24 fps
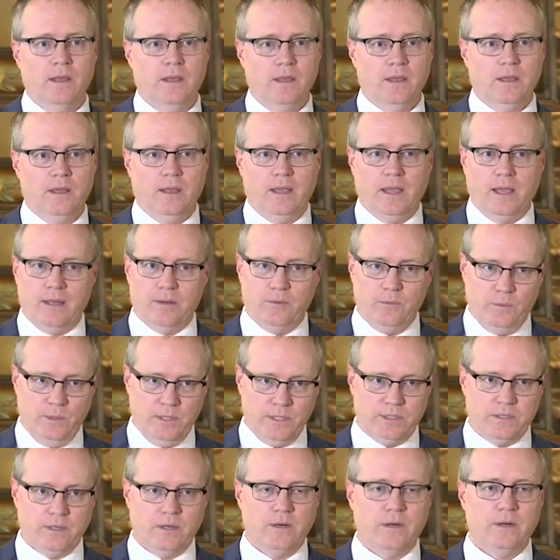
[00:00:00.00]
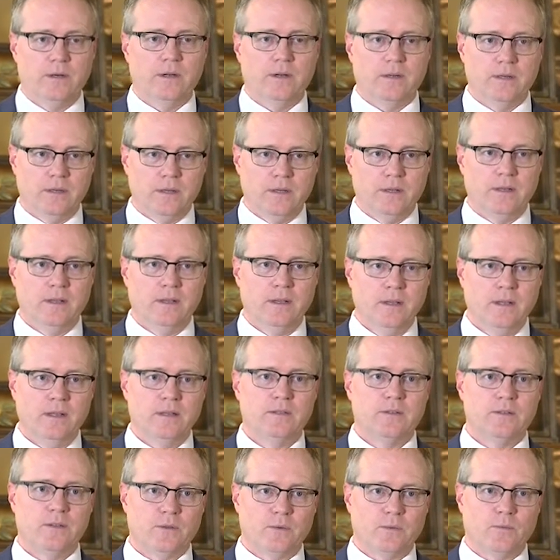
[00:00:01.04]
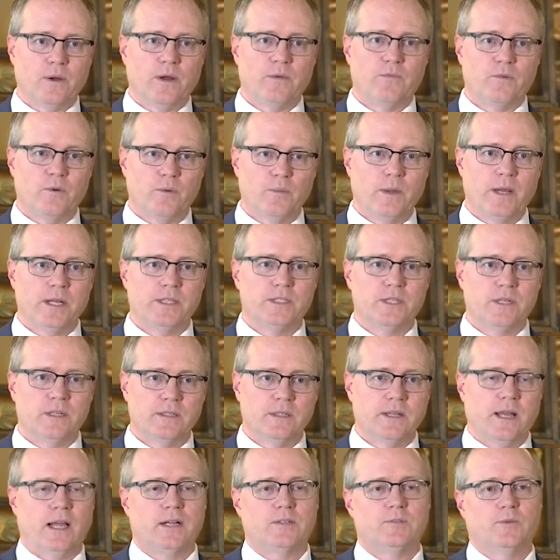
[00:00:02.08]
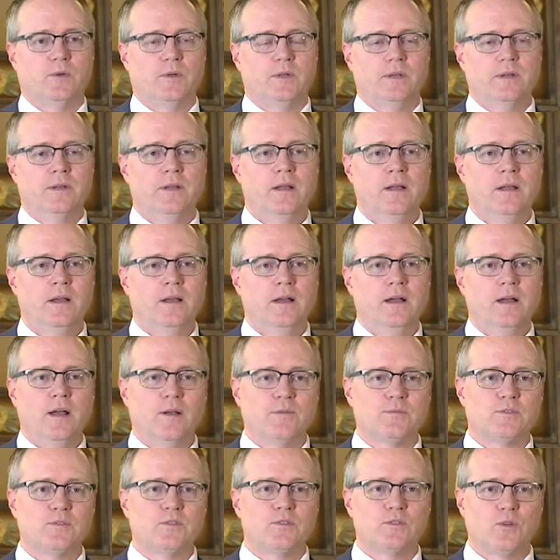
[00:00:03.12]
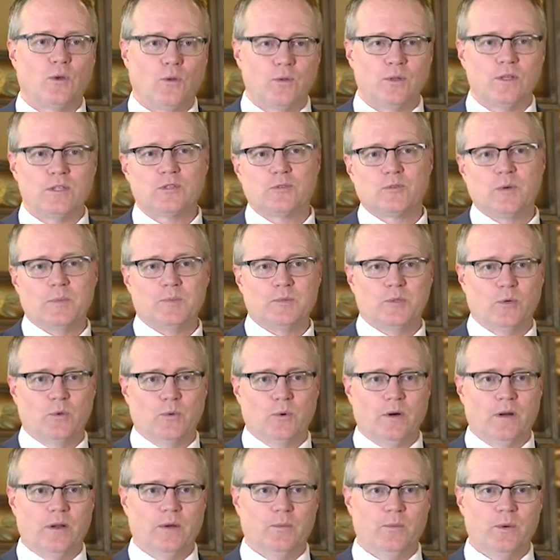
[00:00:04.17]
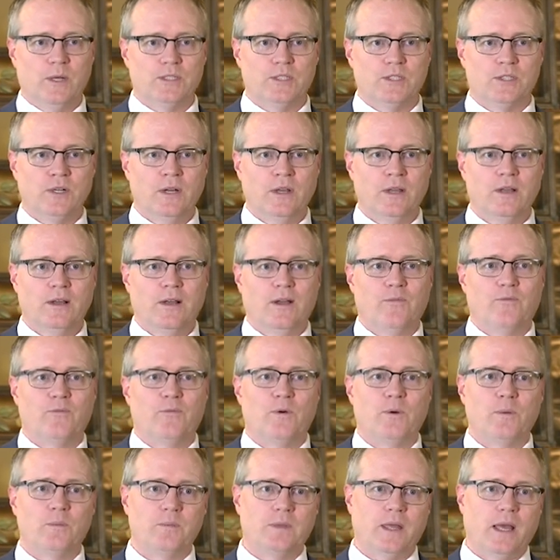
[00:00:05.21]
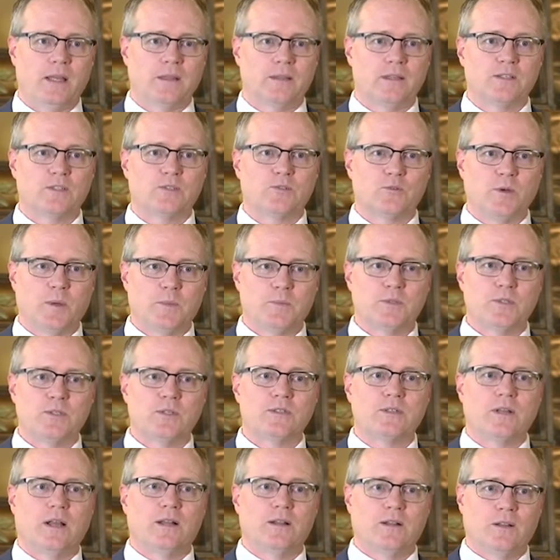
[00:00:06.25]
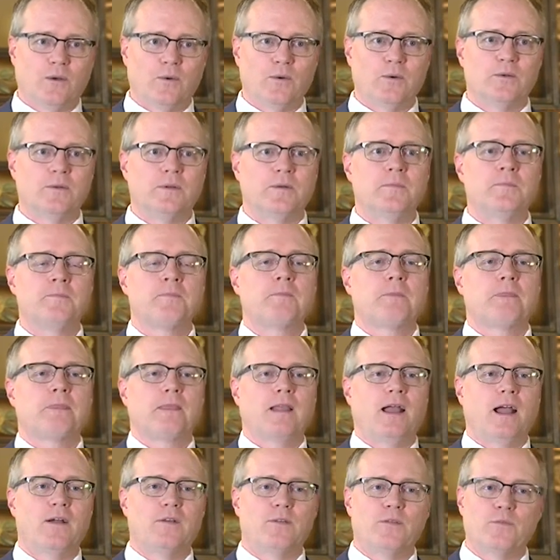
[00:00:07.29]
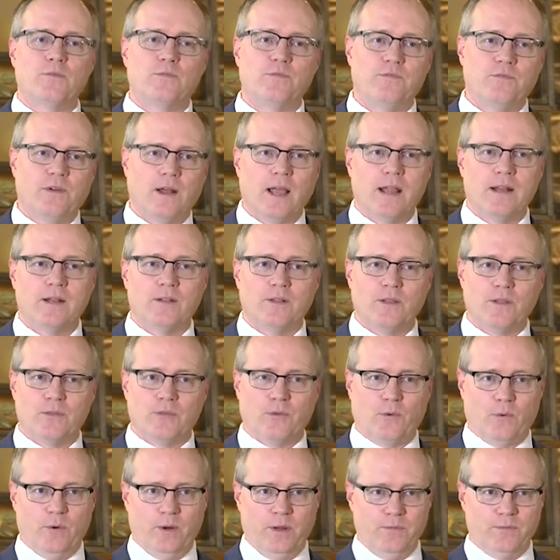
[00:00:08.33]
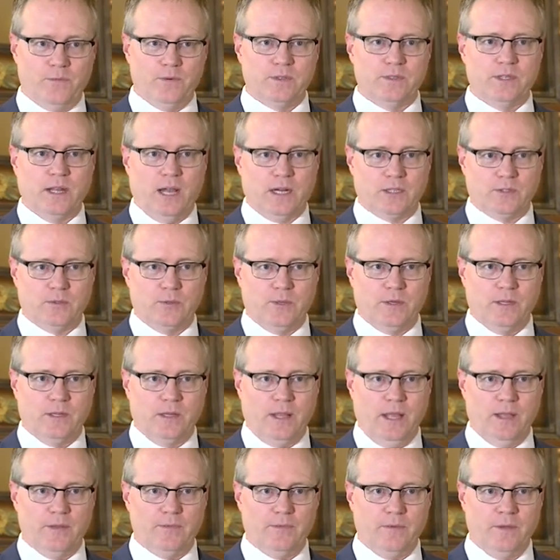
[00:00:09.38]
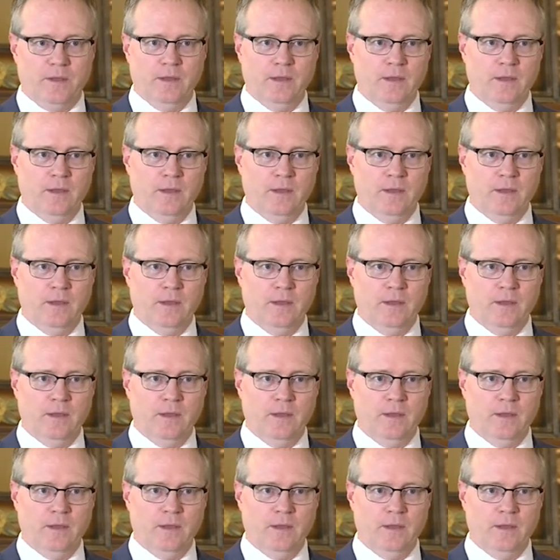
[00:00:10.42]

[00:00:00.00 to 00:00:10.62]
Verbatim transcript: He had returned to the Reformation doctrine of sola scriptura, which affirmed that the scriptures alone are the final authority for doctrine and life.